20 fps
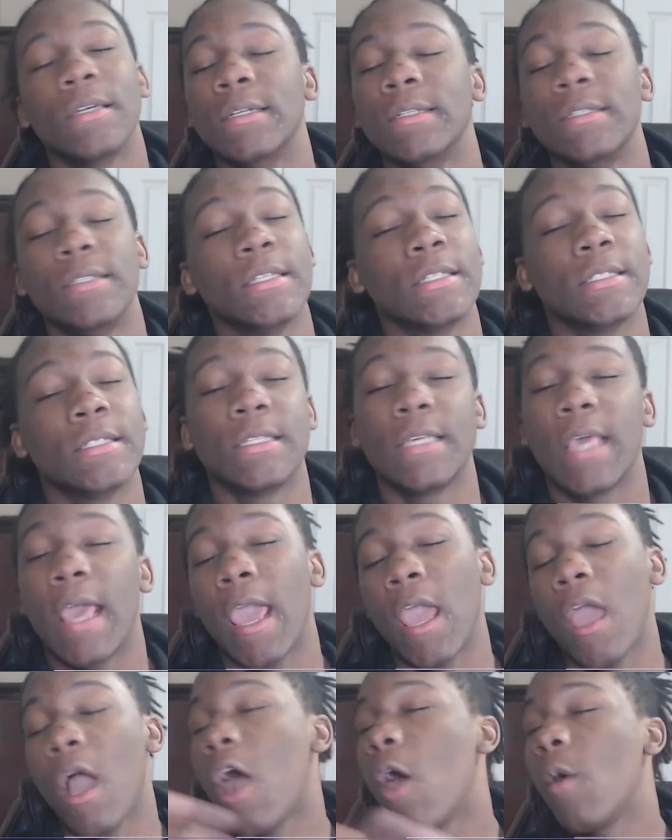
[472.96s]

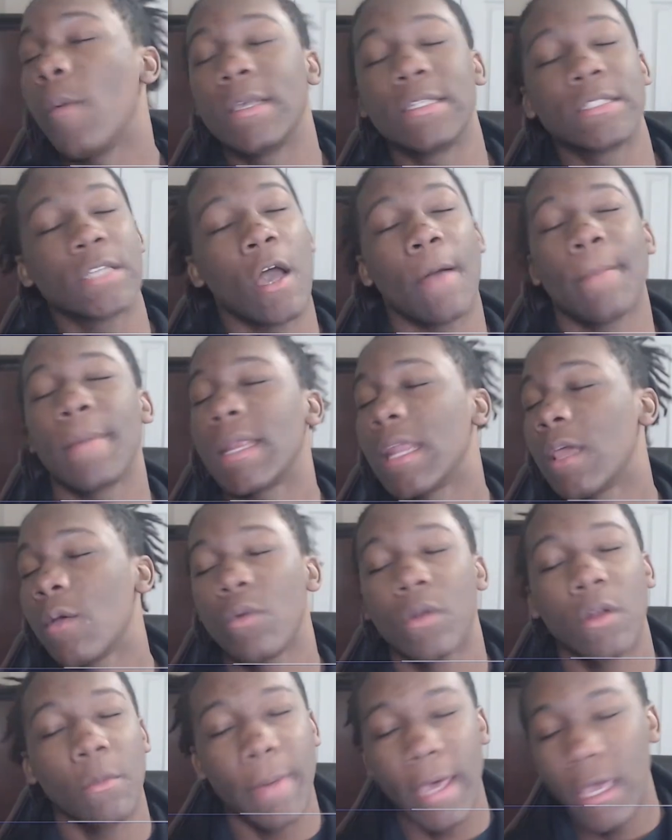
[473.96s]
Dizzyeight always coming in
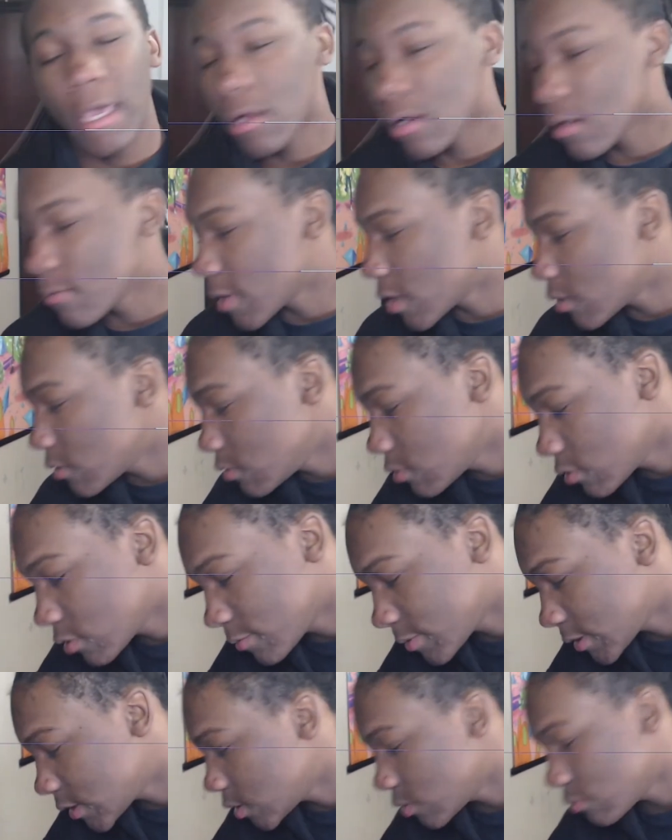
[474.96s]
with a banger, bro. You know what
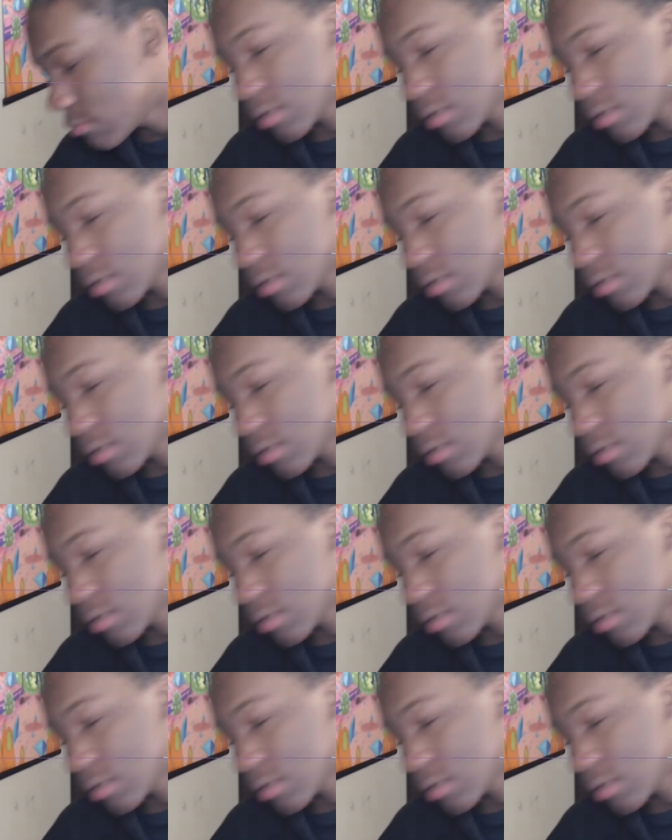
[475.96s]
I'm saying?